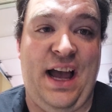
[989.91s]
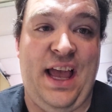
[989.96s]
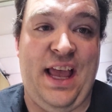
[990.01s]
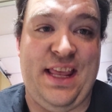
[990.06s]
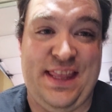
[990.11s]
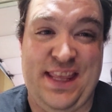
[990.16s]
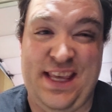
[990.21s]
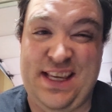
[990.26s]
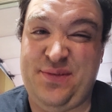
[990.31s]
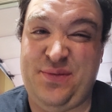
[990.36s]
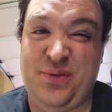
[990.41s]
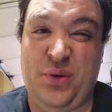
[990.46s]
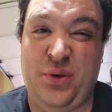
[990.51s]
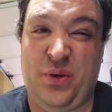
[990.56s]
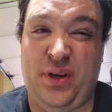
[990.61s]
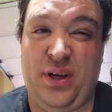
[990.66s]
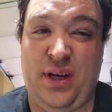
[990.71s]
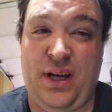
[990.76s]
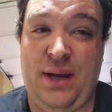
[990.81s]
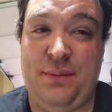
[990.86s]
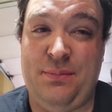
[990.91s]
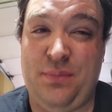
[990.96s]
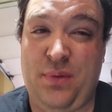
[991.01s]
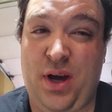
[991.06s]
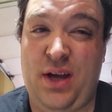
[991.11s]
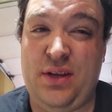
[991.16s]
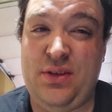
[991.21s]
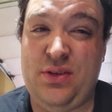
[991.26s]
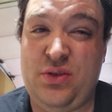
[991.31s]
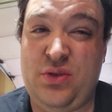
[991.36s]
This fuel I'm
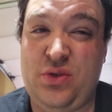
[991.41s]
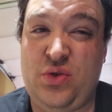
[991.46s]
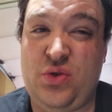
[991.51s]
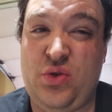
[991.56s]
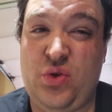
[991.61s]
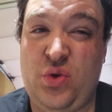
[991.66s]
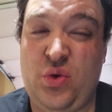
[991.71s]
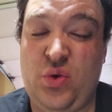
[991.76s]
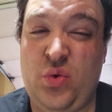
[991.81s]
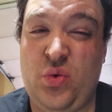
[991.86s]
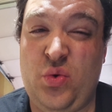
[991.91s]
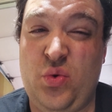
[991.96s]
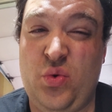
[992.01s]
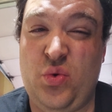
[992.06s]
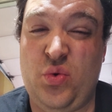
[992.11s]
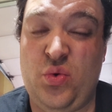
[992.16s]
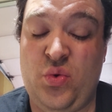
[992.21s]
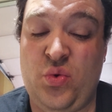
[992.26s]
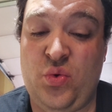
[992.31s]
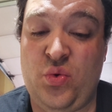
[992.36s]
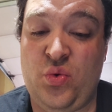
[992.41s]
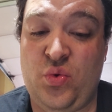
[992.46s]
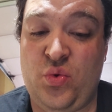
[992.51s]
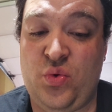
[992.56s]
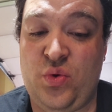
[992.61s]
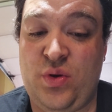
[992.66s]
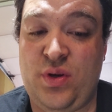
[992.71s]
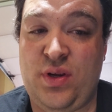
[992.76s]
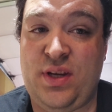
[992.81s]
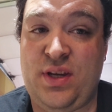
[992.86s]
not
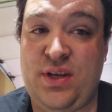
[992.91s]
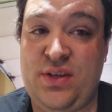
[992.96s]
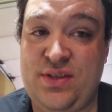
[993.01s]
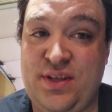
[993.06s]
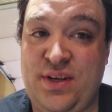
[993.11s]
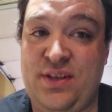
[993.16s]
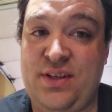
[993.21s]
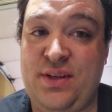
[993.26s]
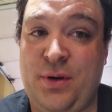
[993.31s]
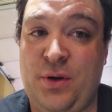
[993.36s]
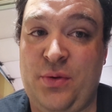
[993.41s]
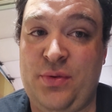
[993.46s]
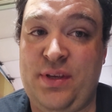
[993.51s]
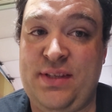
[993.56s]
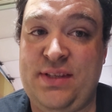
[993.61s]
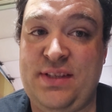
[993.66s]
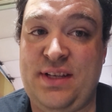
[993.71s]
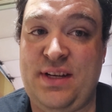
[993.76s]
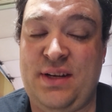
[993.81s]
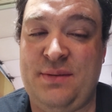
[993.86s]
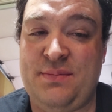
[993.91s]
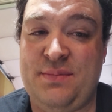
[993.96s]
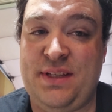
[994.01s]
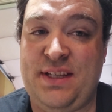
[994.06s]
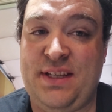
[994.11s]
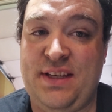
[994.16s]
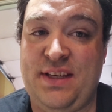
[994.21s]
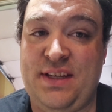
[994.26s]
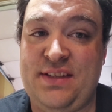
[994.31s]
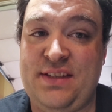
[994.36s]
too concerned about this year
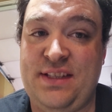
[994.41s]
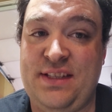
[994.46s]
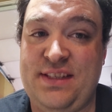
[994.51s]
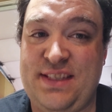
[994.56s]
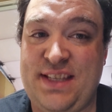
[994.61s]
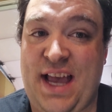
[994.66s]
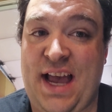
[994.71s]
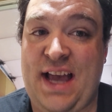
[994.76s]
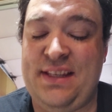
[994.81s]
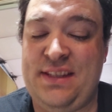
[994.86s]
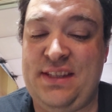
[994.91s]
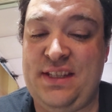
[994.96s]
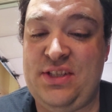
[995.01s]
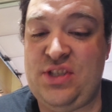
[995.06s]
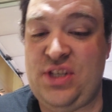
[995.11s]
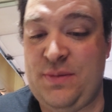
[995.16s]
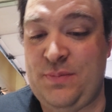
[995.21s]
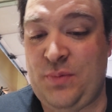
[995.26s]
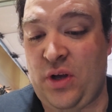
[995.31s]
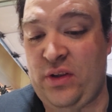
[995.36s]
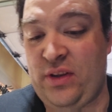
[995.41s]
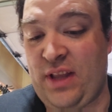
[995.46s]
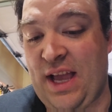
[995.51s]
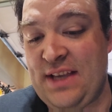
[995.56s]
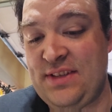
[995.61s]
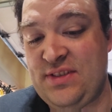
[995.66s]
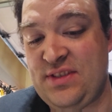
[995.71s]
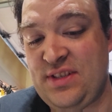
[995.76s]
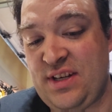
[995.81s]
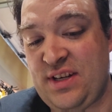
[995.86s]
because it sat in the Jeep all
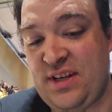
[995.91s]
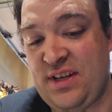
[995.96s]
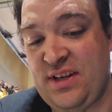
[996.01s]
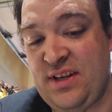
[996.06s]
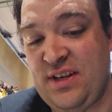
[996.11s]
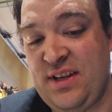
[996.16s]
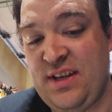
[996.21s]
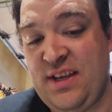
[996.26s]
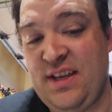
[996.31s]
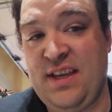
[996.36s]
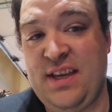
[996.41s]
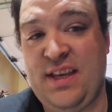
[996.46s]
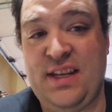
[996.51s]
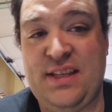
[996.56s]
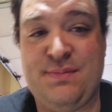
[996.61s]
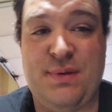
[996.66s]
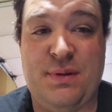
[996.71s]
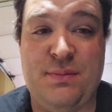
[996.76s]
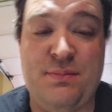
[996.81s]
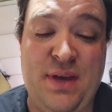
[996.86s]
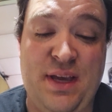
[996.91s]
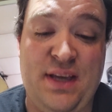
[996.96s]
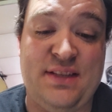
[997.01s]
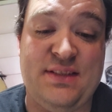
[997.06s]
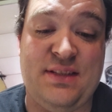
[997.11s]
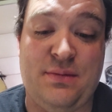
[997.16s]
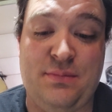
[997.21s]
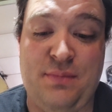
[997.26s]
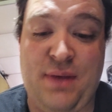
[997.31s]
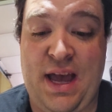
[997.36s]
last year and it's been
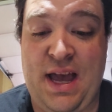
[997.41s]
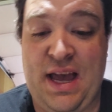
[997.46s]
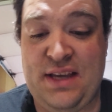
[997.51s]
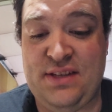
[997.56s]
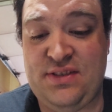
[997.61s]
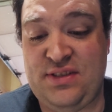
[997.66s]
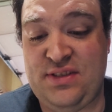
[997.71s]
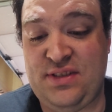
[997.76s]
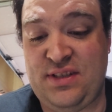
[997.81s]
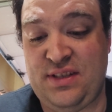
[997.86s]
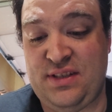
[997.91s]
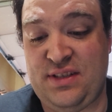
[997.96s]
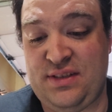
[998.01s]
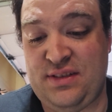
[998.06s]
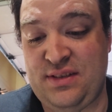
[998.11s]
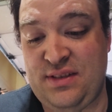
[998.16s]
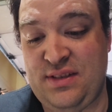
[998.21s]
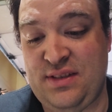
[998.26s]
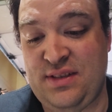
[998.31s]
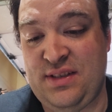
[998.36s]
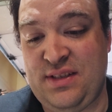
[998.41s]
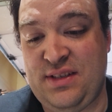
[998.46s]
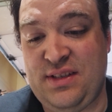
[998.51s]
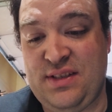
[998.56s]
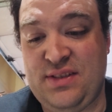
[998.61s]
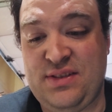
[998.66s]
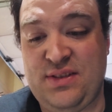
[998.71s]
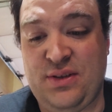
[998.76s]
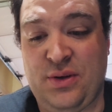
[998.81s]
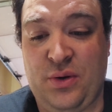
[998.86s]
mixed and mashed, and
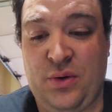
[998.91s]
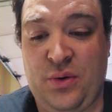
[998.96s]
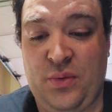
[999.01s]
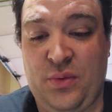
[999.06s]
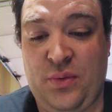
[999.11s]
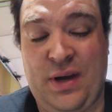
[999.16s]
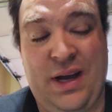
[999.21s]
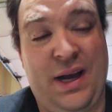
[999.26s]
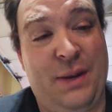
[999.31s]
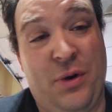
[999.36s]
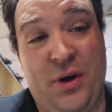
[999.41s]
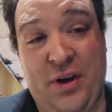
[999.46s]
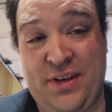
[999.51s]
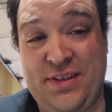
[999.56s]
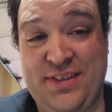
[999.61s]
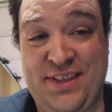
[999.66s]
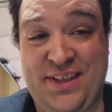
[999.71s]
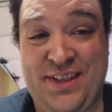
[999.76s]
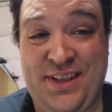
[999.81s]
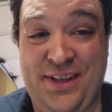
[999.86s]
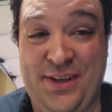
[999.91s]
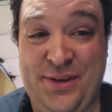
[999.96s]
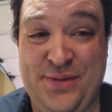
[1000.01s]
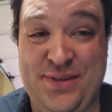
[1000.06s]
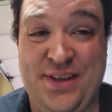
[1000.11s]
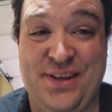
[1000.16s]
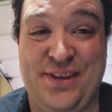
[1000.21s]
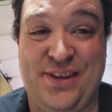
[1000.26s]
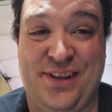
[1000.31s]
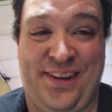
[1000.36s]
so I'm honestly going to
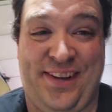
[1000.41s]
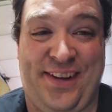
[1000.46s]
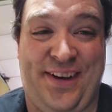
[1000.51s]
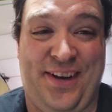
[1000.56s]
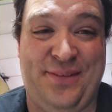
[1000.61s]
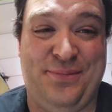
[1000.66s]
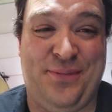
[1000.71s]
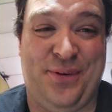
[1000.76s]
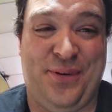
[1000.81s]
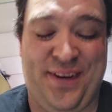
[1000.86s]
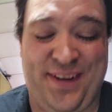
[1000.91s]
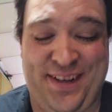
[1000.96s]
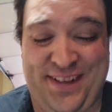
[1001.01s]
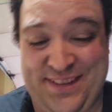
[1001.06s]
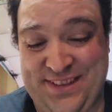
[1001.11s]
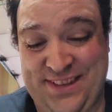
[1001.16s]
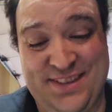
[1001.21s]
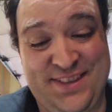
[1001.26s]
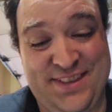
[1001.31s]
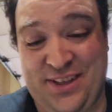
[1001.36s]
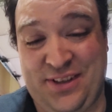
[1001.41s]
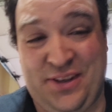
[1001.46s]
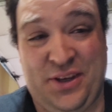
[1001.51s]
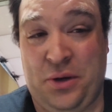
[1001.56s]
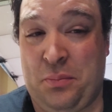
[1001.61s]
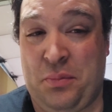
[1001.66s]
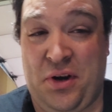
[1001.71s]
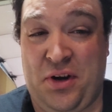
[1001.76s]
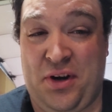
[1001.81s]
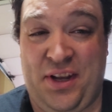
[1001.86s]
use it in the lawnmower because it's still
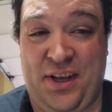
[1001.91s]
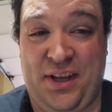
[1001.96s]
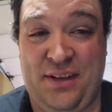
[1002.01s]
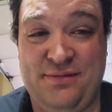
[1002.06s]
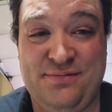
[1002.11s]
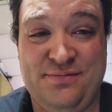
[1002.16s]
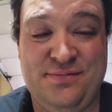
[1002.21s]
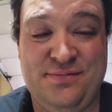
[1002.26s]
going to burn it.